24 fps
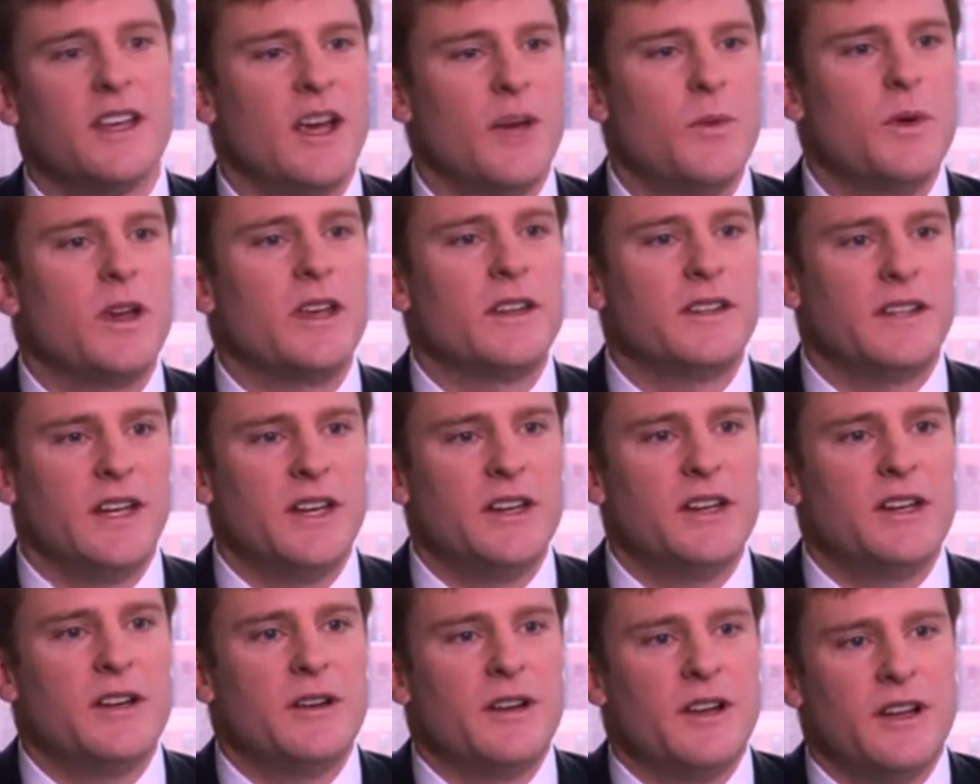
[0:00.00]
and we
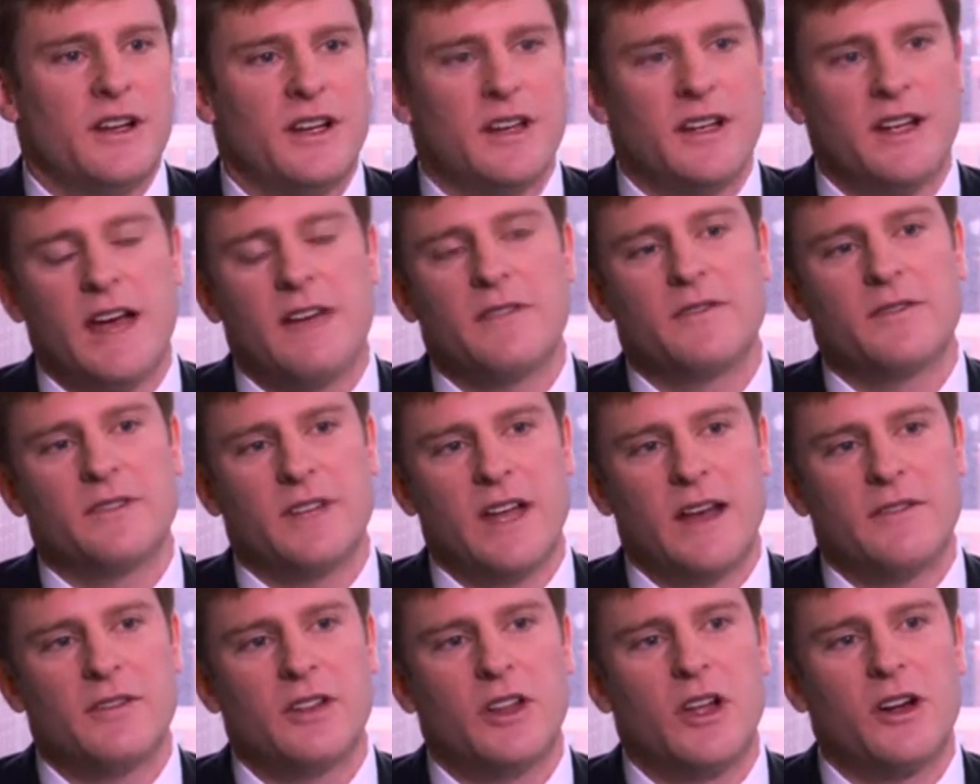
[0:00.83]
continue to
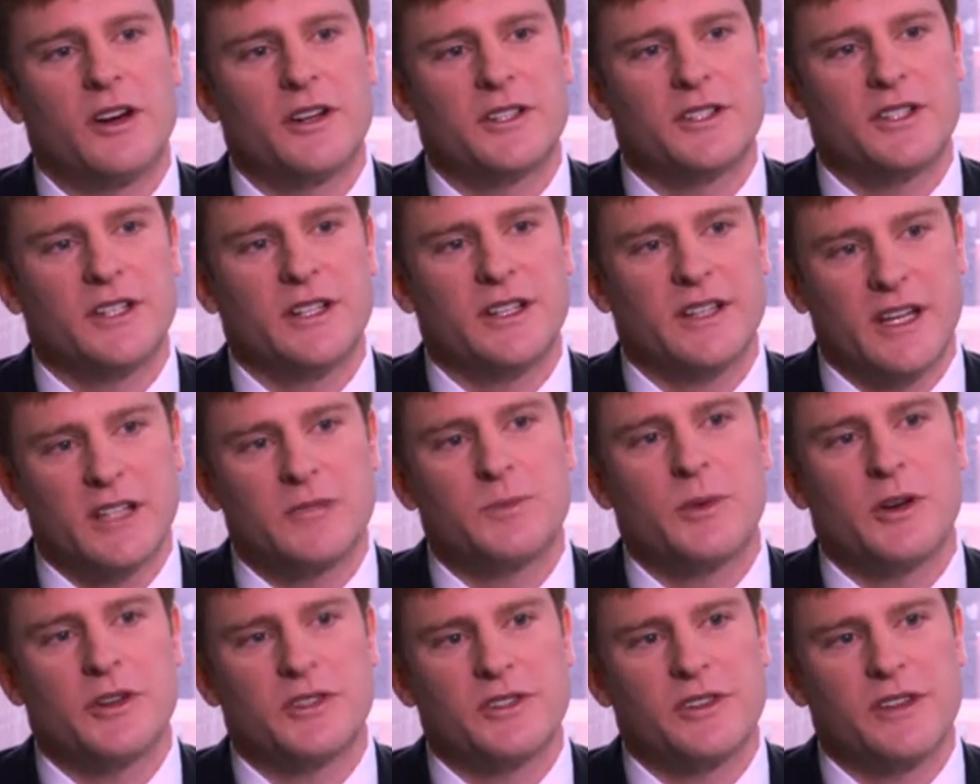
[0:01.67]
have a large
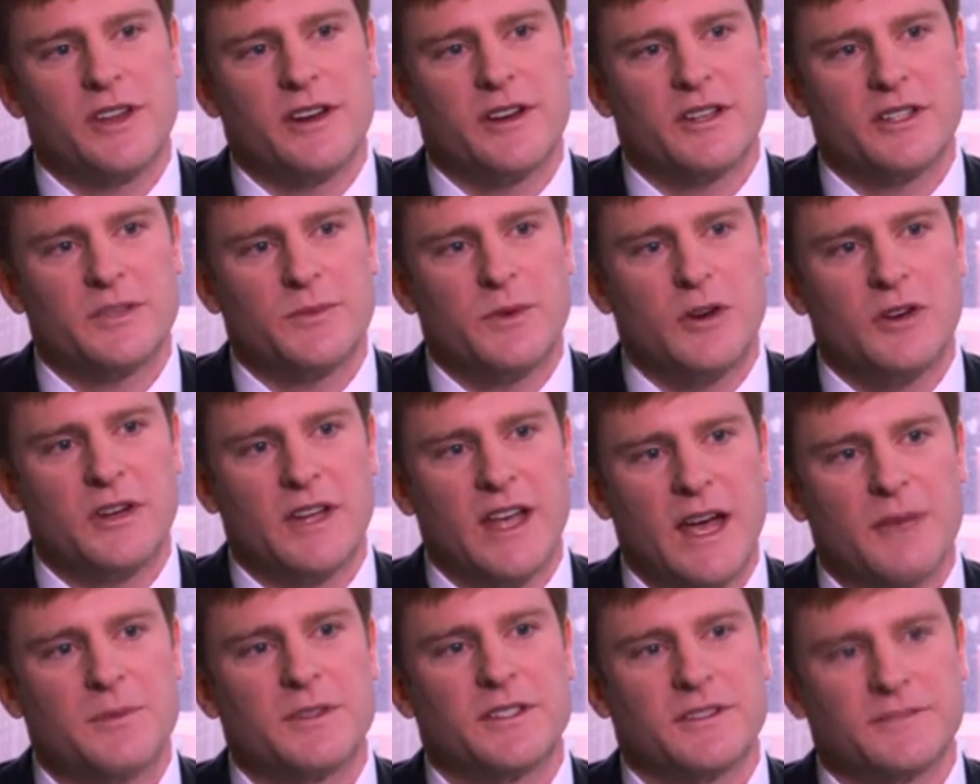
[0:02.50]
exposure there to small
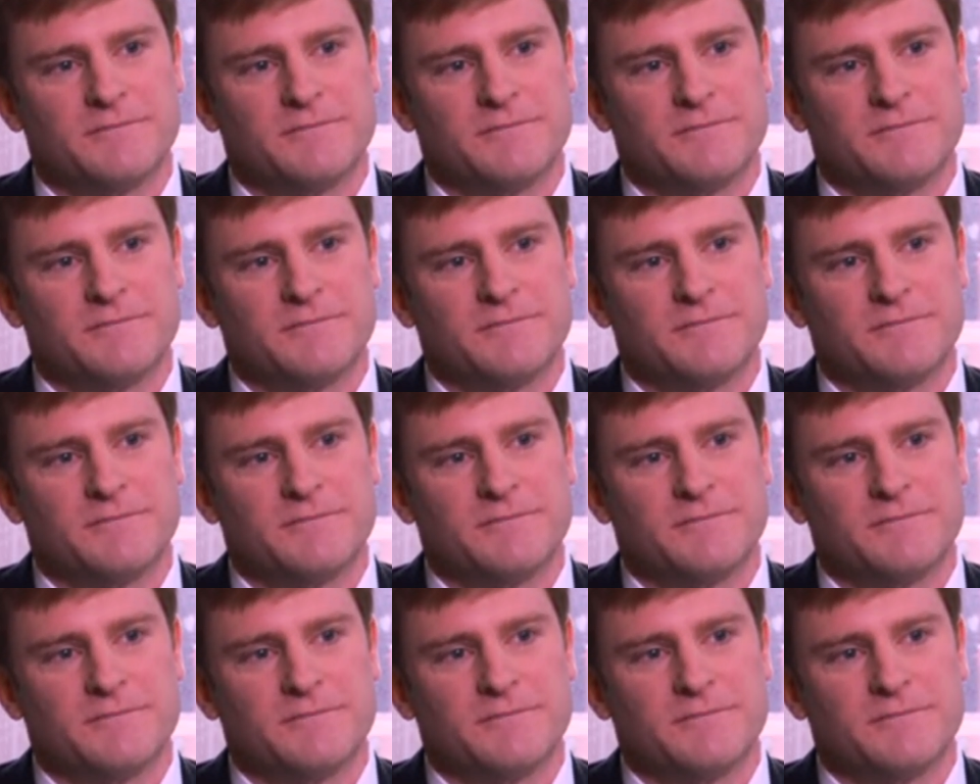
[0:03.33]
caps.